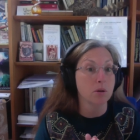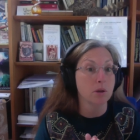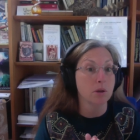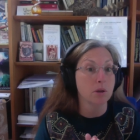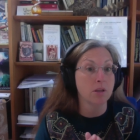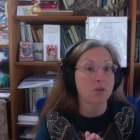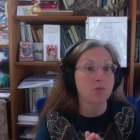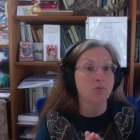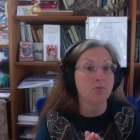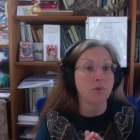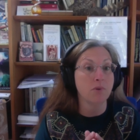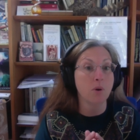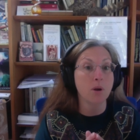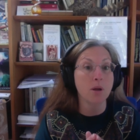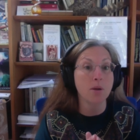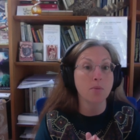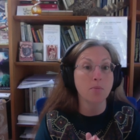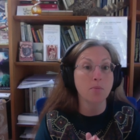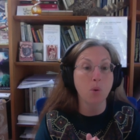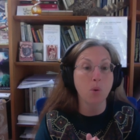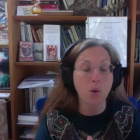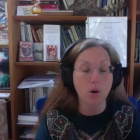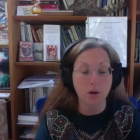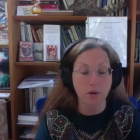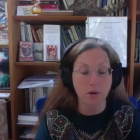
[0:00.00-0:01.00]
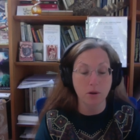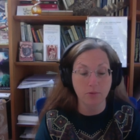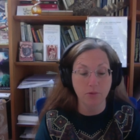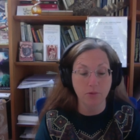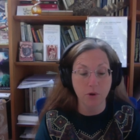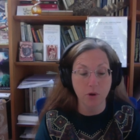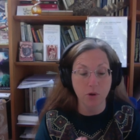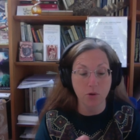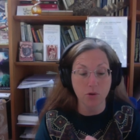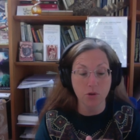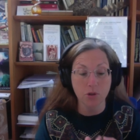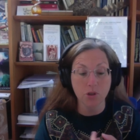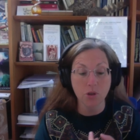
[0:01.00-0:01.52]
It's very important for
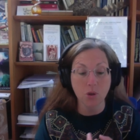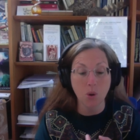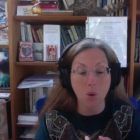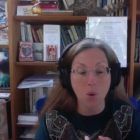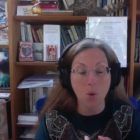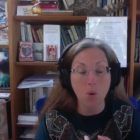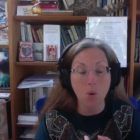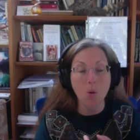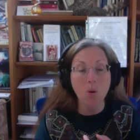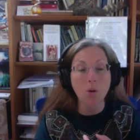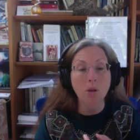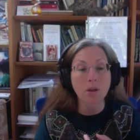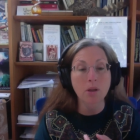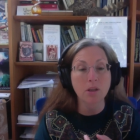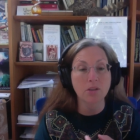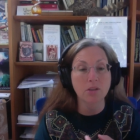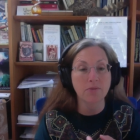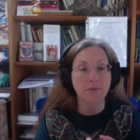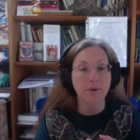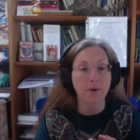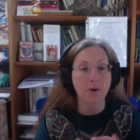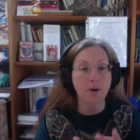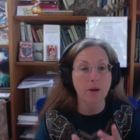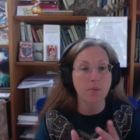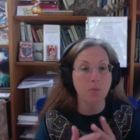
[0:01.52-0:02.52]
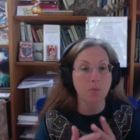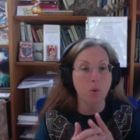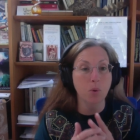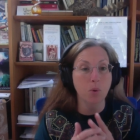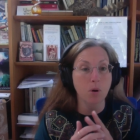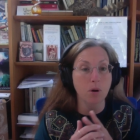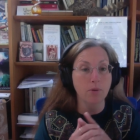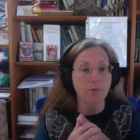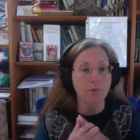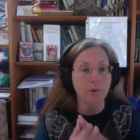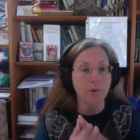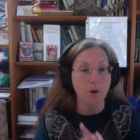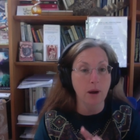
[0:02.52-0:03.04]
your soul. It's very
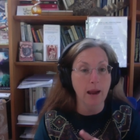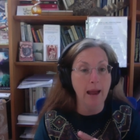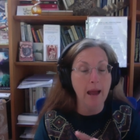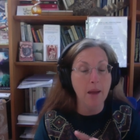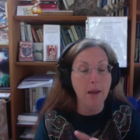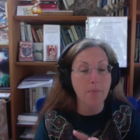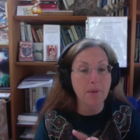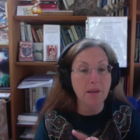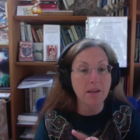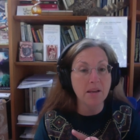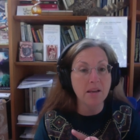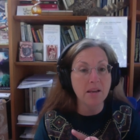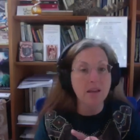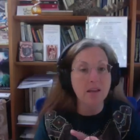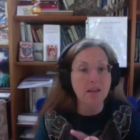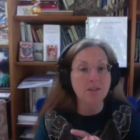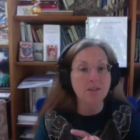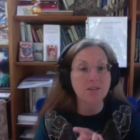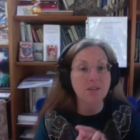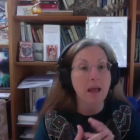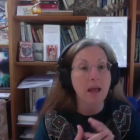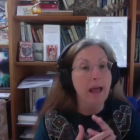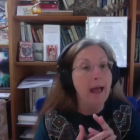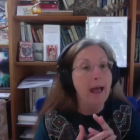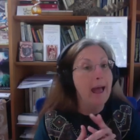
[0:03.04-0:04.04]
important for your happiness.